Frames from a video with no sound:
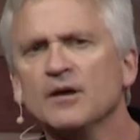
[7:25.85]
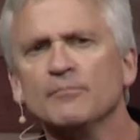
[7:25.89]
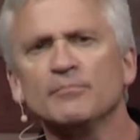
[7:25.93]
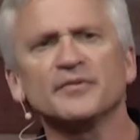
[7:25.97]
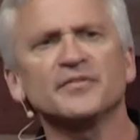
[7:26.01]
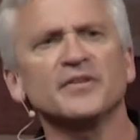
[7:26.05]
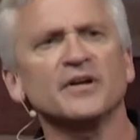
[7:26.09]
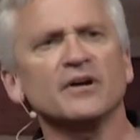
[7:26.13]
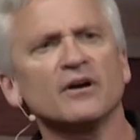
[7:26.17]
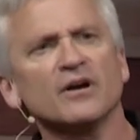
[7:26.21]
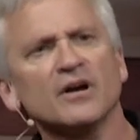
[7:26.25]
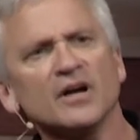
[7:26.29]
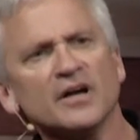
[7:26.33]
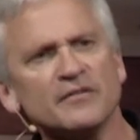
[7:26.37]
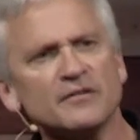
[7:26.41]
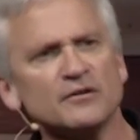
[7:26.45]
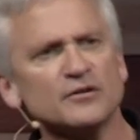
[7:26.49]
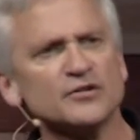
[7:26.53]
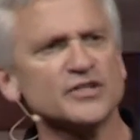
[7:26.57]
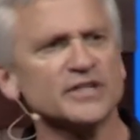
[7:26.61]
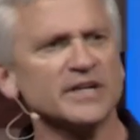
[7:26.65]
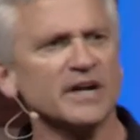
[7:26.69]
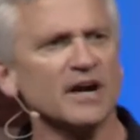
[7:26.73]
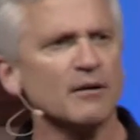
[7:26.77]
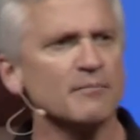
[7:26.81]
But there are
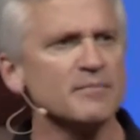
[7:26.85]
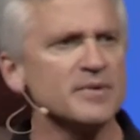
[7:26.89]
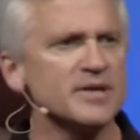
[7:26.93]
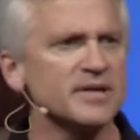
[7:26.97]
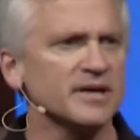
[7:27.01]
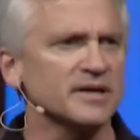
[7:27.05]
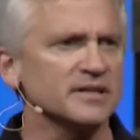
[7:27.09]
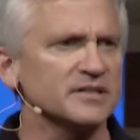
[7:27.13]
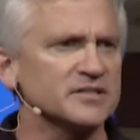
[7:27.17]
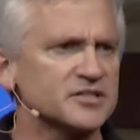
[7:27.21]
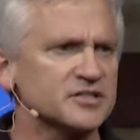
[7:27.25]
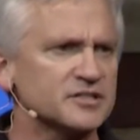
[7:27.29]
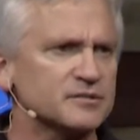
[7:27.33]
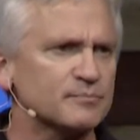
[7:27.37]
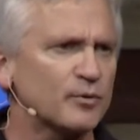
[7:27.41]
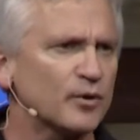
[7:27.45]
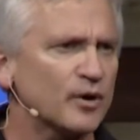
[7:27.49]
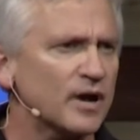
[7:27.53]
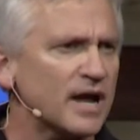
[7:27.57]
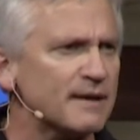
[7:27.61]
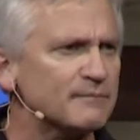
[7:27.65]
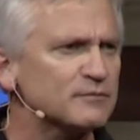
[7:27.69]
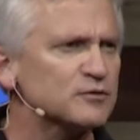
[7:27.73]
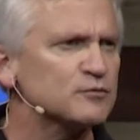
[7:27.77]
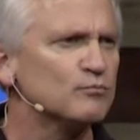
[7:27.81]
others in our midst,
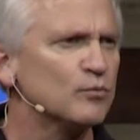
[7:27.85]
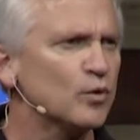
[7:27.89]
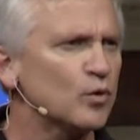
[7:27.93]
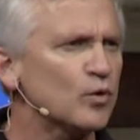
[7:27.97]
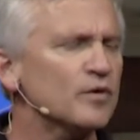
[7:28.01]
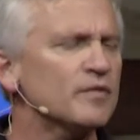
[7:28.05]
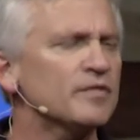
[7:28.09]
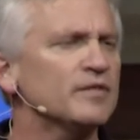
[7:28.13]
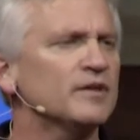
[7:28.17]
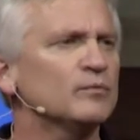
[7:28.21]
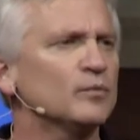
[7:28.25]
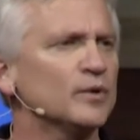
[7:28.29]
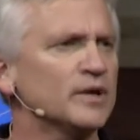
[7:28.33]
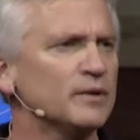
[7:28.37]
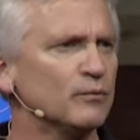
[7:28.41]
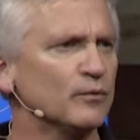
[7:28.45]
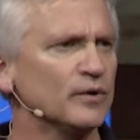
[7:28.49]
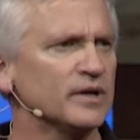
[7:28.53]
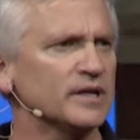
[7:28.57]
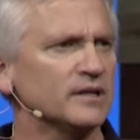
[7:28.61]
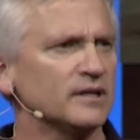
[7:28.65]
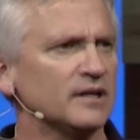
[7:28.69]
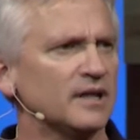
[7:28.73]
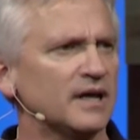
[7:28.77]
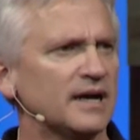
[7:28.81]
perhaps more than we
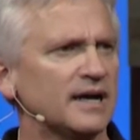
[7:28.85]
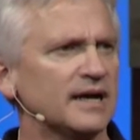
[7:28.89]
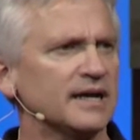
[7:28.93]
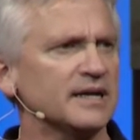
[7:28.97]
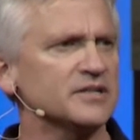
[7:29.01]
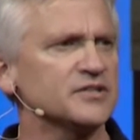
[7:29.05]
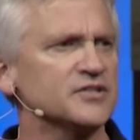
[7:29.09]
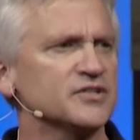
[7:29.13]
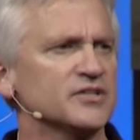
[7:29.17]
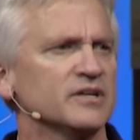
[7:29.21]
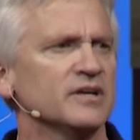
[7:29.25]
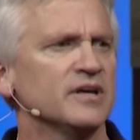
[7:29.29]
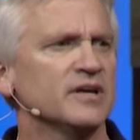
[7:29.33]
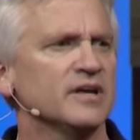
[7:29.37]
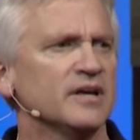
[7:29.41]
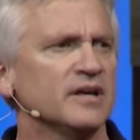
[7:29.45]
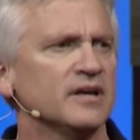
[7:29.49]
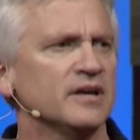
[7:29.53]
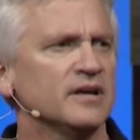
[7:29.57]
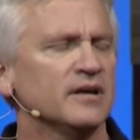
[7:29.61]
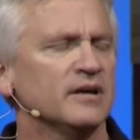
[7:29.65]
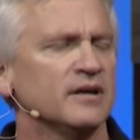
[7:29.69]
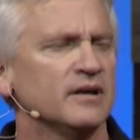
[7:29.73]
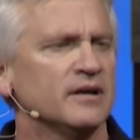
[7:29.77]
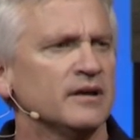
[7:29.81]
realize,
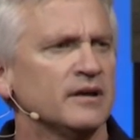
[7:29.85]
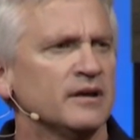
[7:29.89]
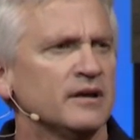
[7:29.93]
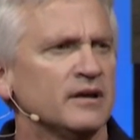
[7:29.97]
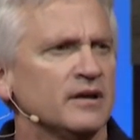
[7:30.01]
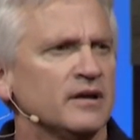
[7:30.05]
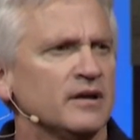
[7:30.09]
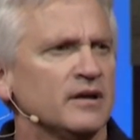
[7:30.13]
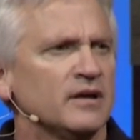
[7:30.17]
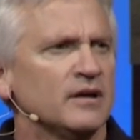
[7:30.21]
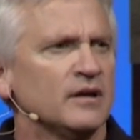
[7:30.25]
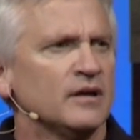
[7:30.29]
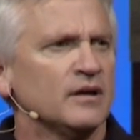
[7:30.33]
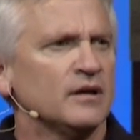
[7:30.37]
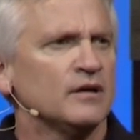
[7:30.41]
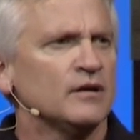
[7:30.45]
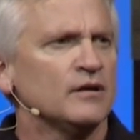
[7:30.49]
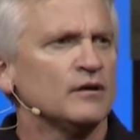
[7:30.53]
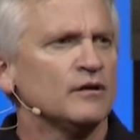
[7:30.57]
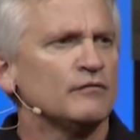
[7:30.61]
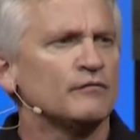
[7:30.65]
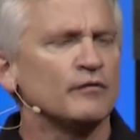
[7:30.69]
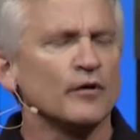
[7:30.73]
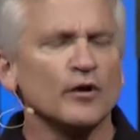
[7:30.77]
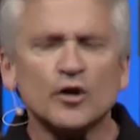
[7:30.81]

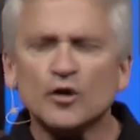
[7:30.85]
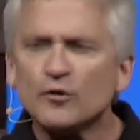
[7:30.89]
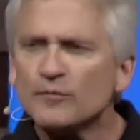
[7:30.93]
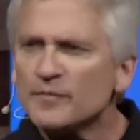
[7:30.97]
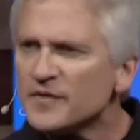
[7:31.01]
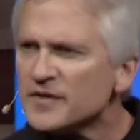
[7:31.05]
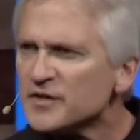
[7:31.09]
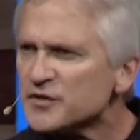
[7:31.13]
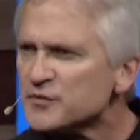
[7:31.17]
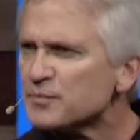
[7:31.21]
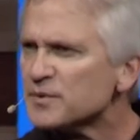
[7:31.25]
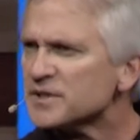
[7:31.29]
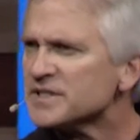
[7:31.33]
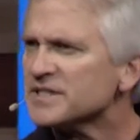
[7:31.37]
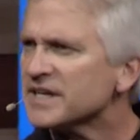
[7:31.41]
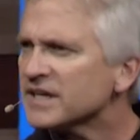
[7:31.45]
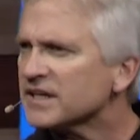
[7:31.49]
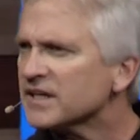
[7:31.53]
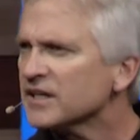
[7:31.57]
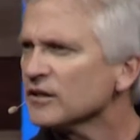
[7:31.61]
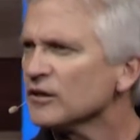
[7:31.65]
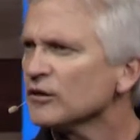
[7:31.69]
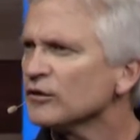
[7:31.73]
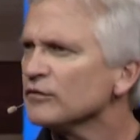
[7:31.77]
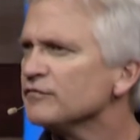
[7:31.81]
for whom this
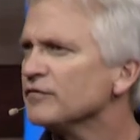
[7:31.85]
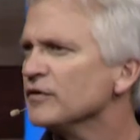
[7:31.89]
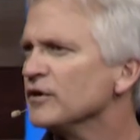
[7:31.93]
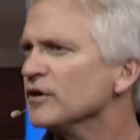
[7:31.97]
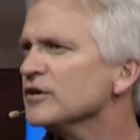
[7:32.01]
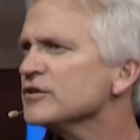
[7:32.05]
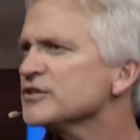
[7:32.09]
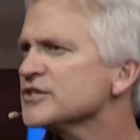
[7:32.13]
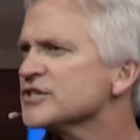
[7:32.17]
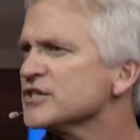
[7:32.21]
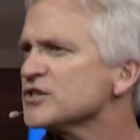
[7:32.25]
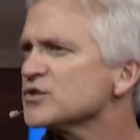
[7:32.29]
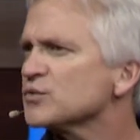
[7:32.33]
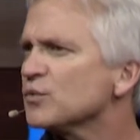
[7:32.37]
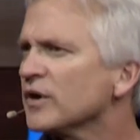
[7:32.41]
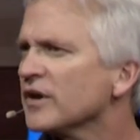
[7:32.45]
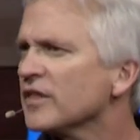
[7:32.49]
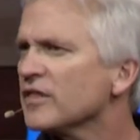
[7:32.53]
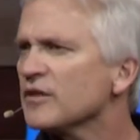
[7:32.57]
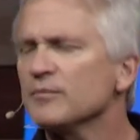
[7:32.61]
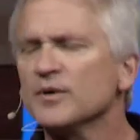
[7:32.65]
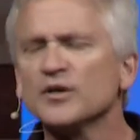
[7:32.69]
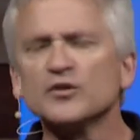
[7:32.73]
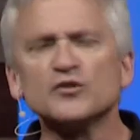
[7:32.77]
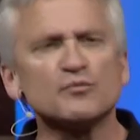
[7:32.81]
particular verse is one
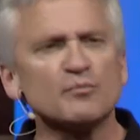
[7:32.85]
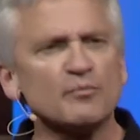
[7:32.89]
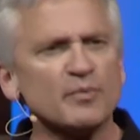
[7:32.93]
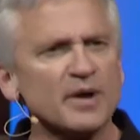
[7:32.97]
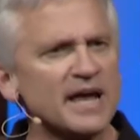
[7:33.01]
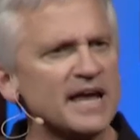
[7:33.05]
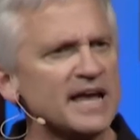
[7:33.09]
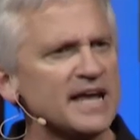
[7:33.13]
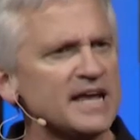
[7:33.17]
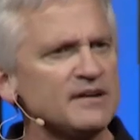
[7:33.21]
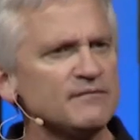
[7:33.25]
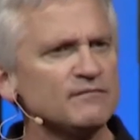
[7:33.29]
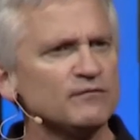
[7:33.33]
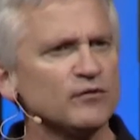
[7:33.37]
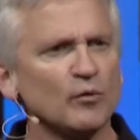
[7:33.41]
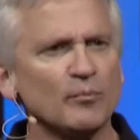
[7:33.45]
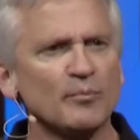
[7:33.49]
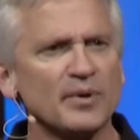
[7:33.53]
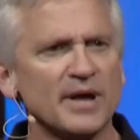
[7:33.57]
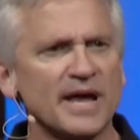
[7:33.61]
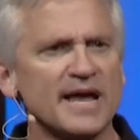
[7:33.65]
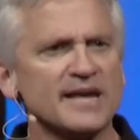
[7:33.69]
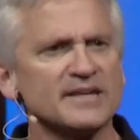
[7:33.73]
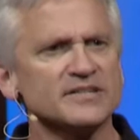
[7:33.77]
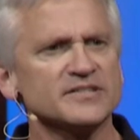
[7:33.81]
of the most painful
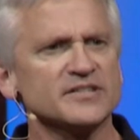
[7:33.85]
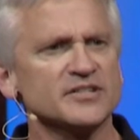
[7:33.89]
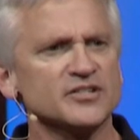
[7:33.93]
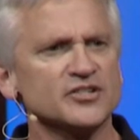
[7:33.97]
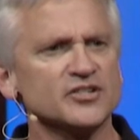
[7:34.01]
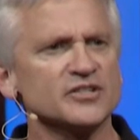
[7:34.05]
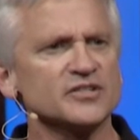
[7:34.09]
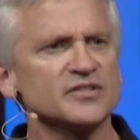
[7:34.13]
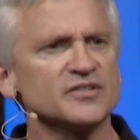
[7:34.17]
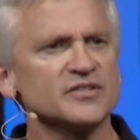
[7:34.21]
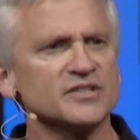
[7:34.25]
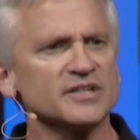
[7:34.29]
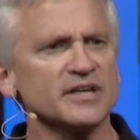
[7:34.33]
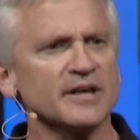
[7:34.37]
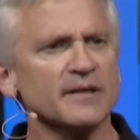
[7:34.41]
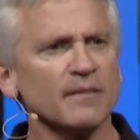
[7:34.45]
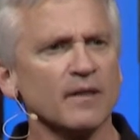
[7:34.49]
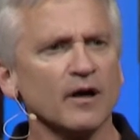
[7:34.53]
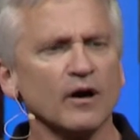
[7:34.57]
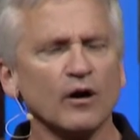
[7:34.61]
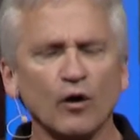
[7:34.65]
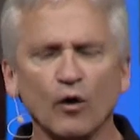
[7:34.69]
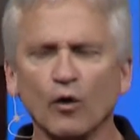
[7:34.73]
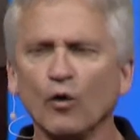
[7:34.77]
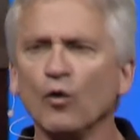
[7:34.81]
passages in
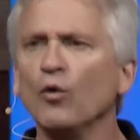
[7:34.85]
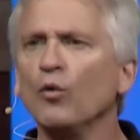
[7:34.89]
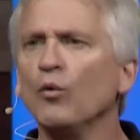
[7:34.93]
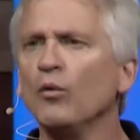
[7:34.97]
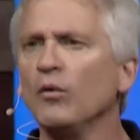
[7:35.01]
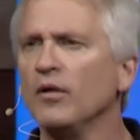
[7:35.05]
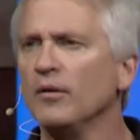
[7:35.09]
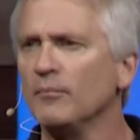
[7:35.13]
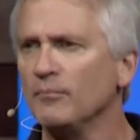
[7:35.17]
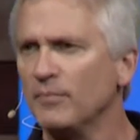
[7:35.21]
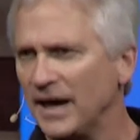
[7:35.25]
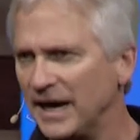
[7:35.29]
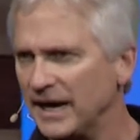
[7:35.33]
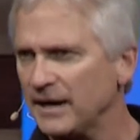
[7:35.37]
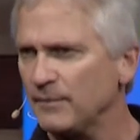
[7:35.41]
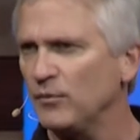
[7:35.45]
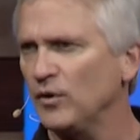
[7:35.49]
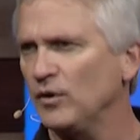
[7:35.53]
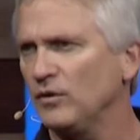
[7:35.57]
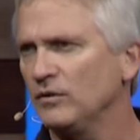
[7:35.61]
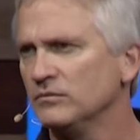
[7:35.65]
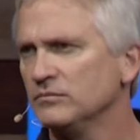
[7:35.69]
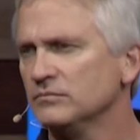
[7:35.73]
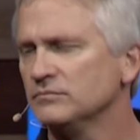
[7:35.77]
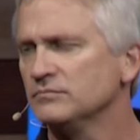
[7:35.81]
the whole Bible.